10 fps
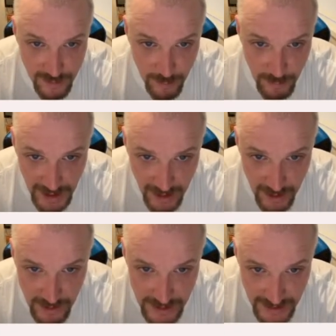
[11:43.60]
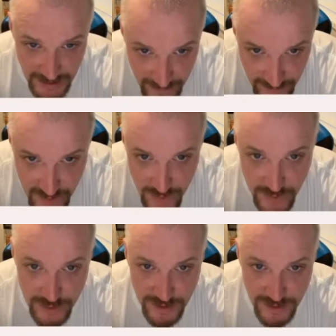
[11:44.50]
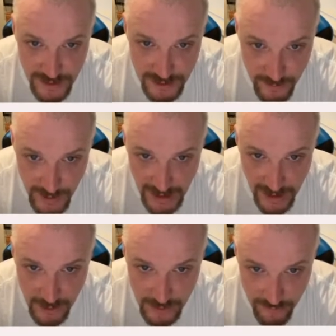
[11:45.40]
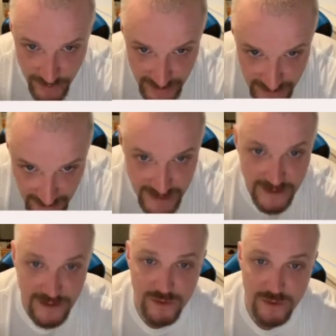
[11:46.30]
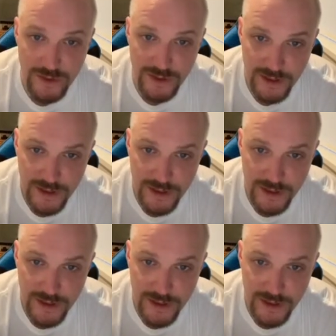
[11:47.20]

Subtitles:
back out, in the zone, back out, retest the zone,